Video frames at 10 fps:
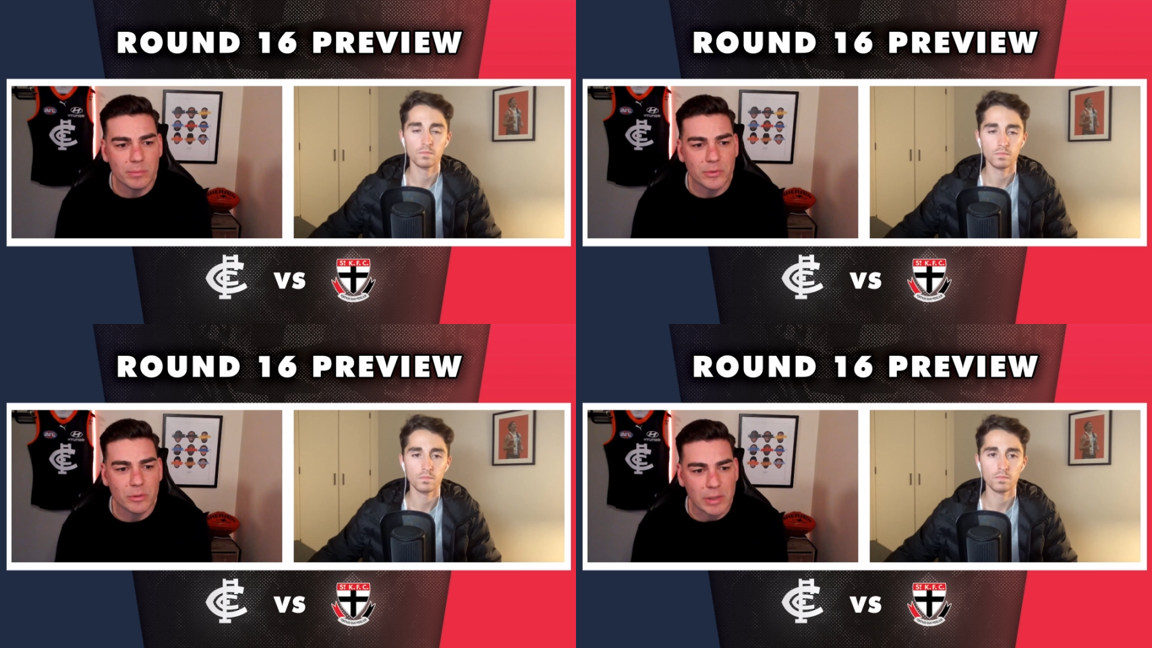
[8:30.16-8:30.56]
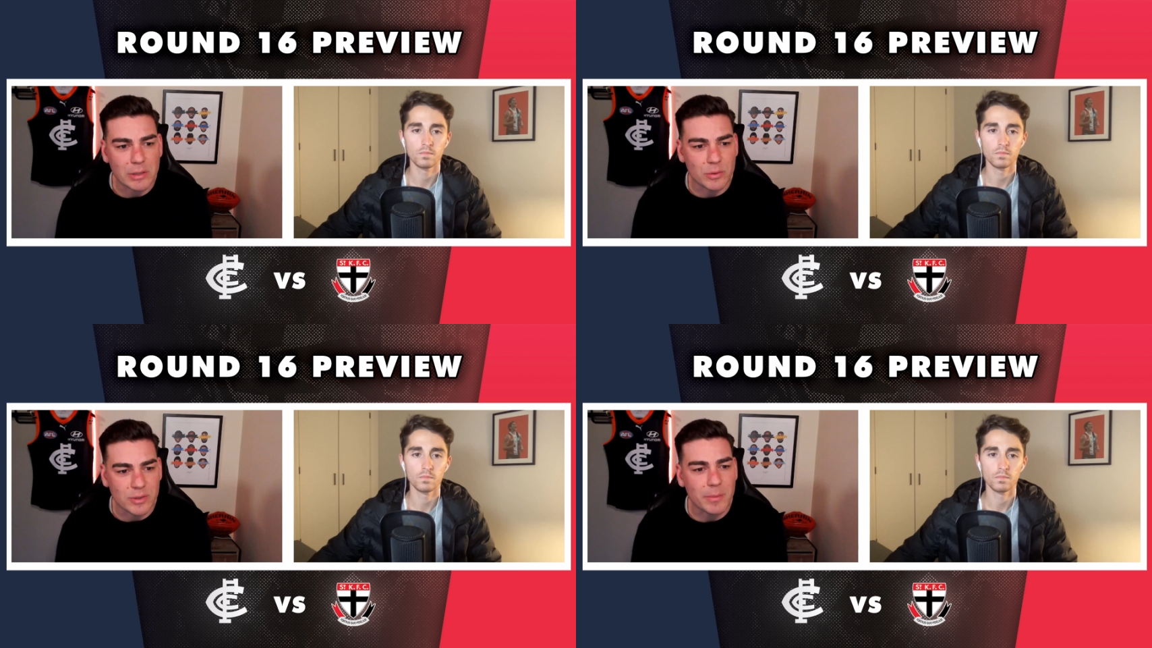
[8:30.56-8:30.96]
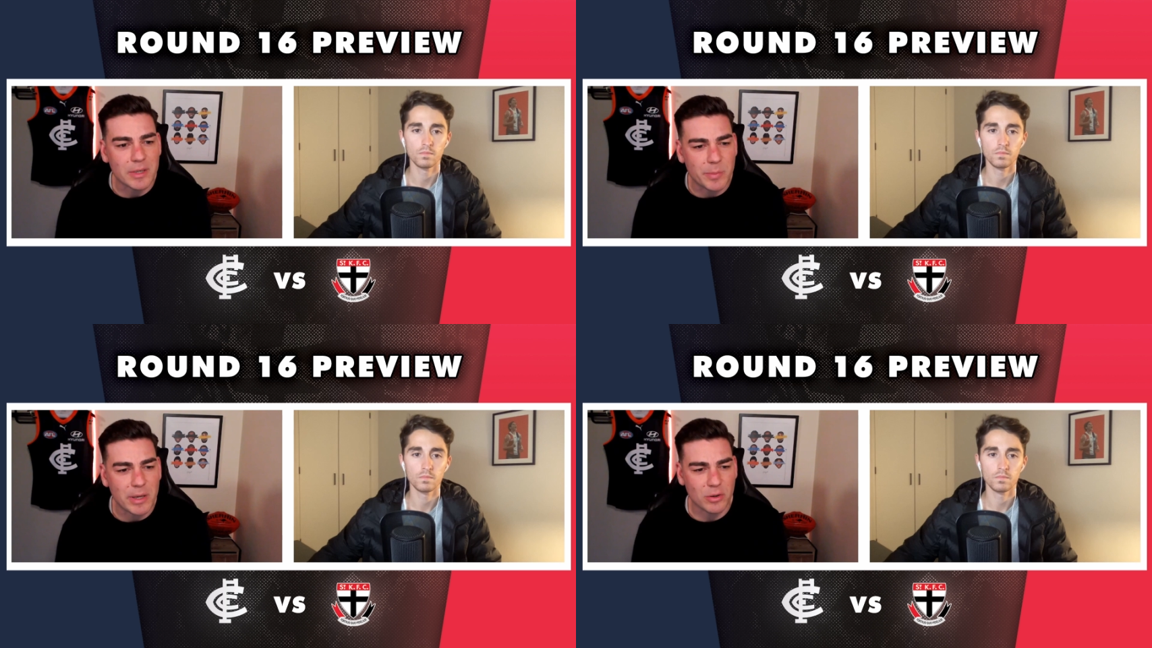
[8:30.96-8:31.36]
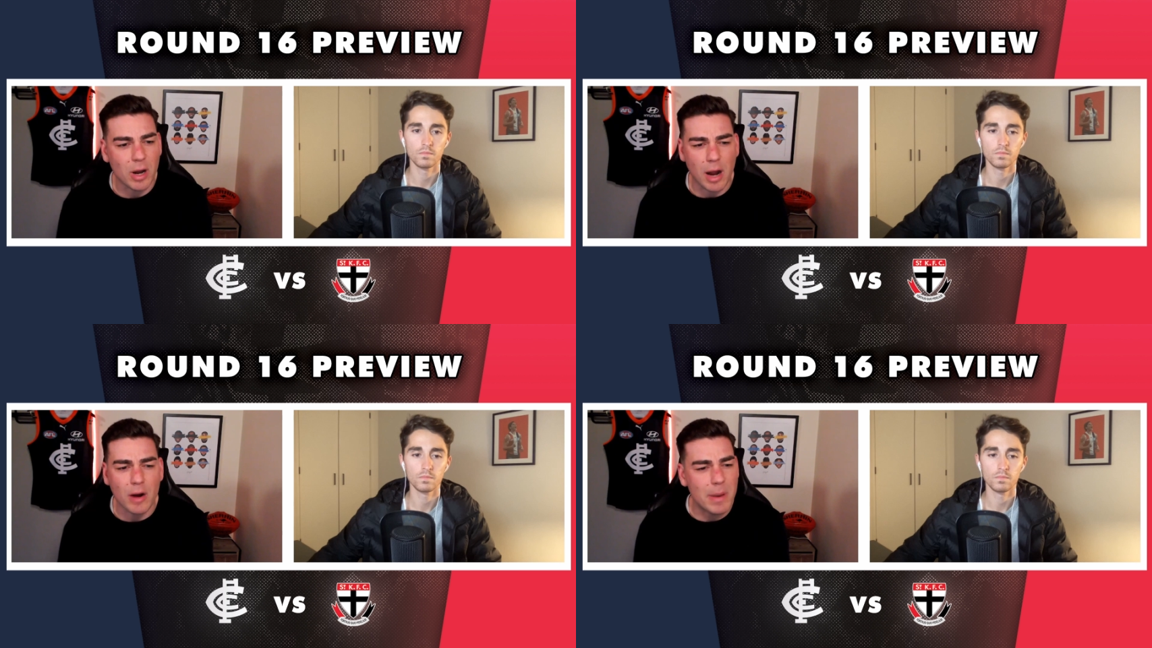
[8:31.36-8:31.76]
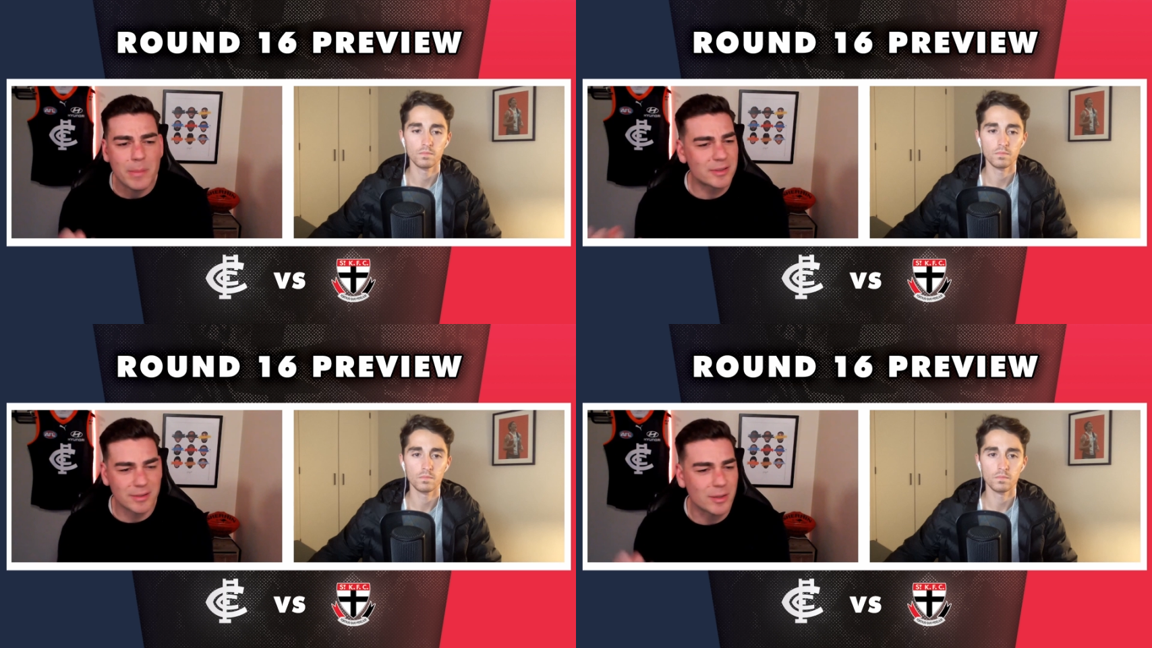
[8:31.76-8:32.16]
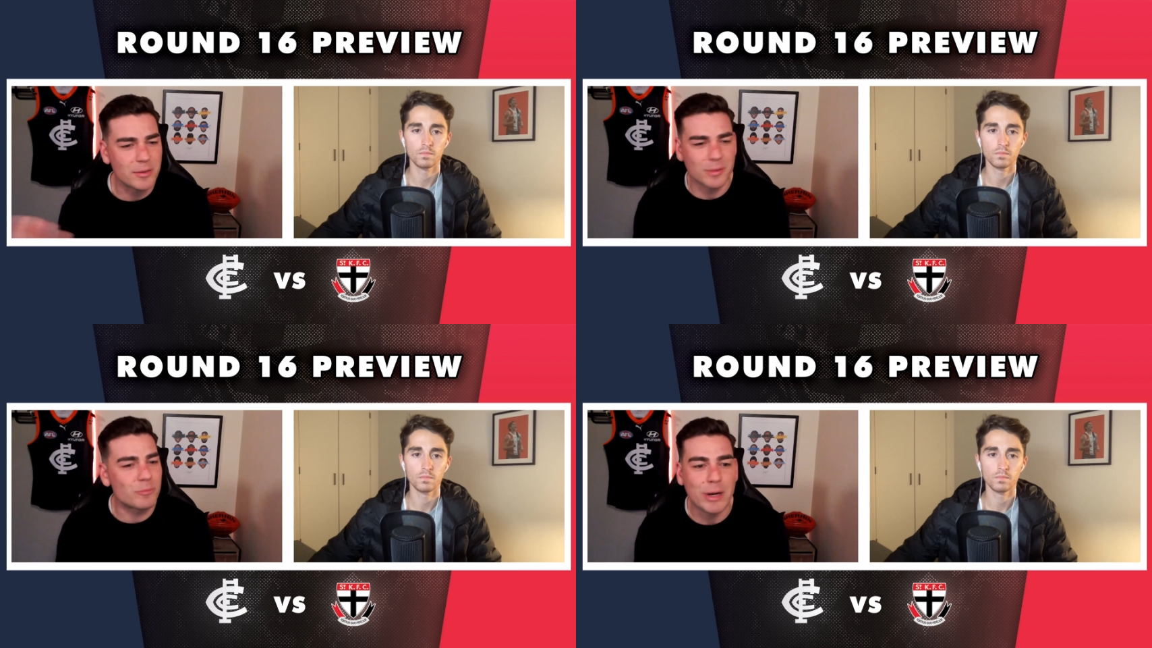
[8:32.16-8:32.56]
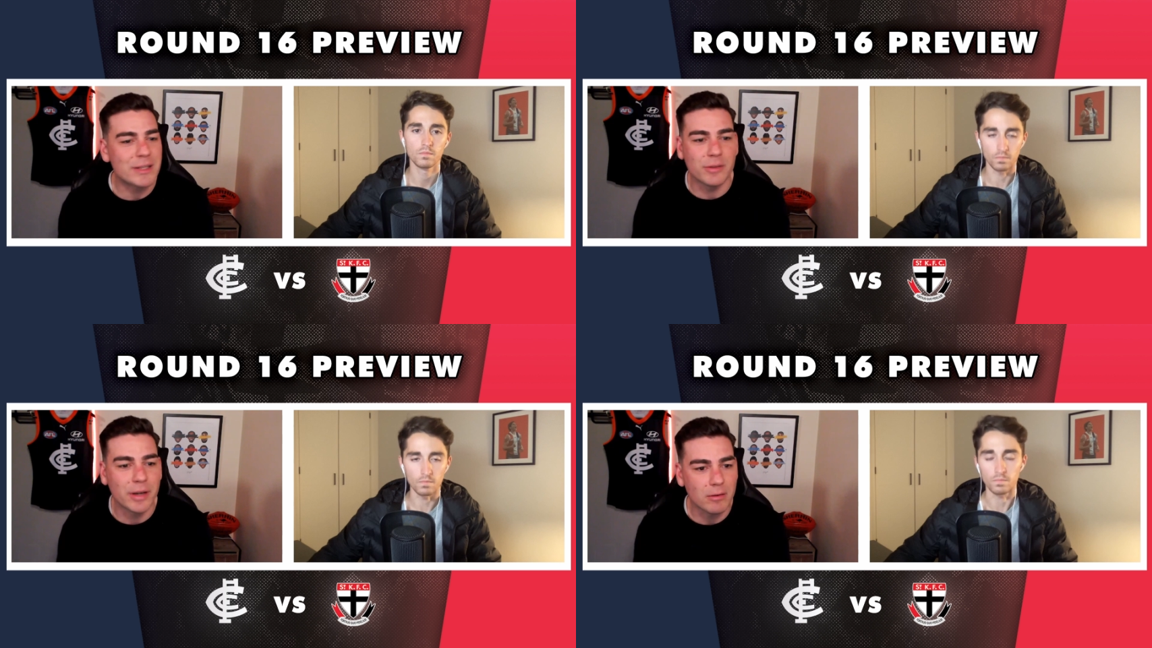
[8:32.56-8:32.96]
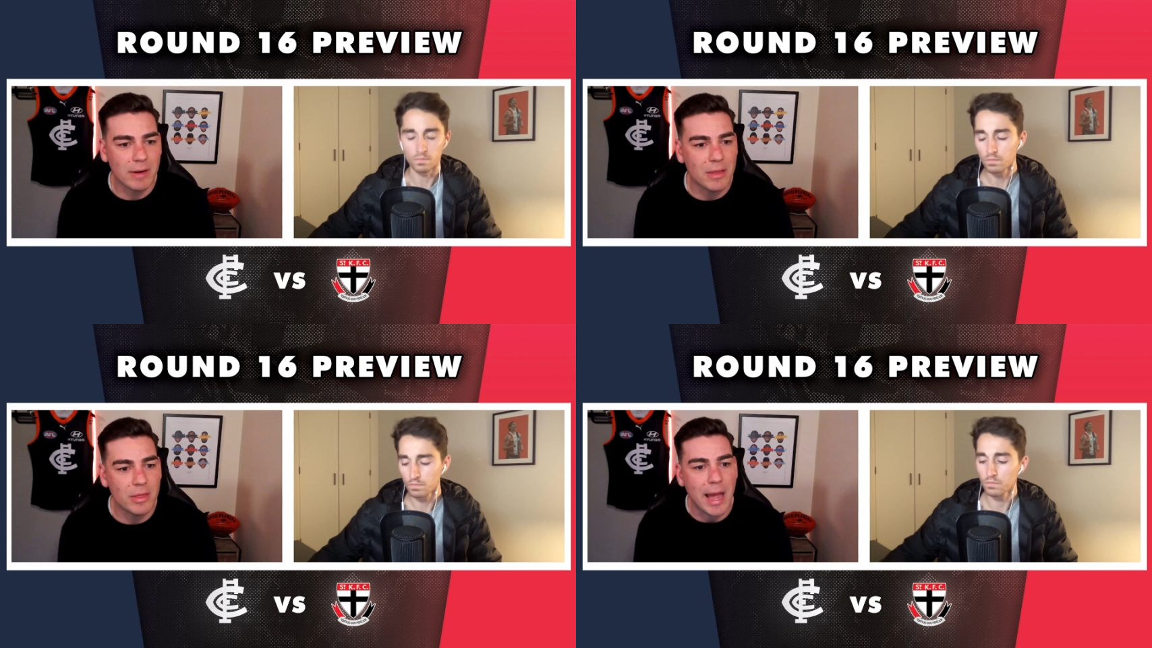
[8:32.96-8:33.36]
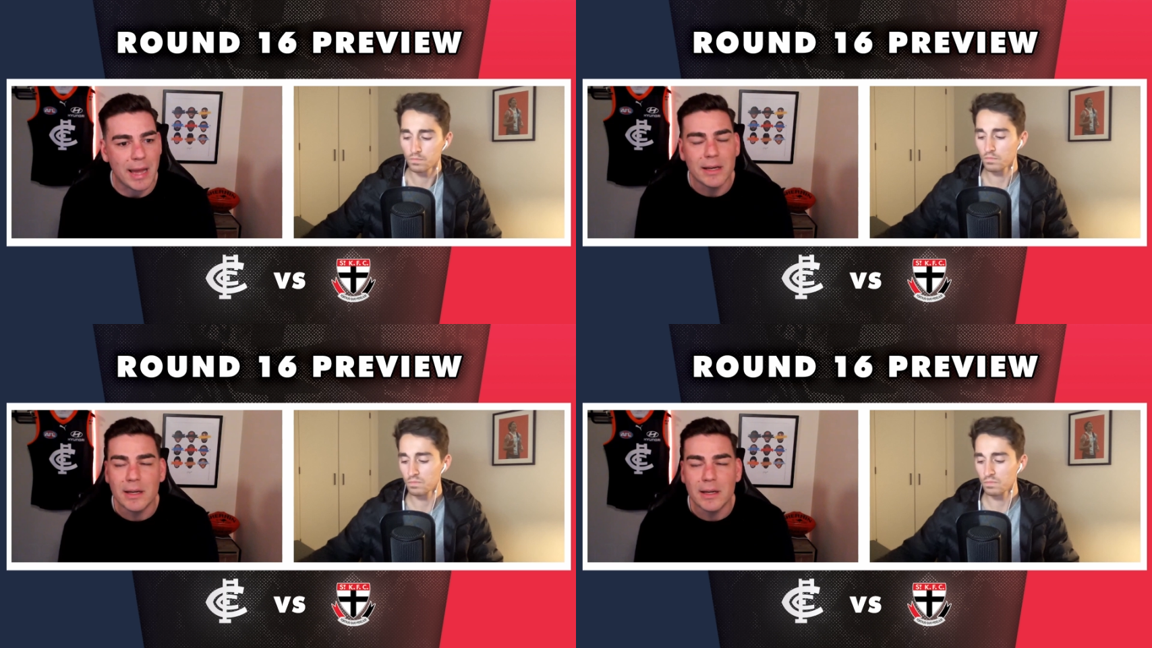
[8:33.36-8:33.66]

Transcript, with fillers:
Speaker 1: really do something special. I remember some rhetoric around that.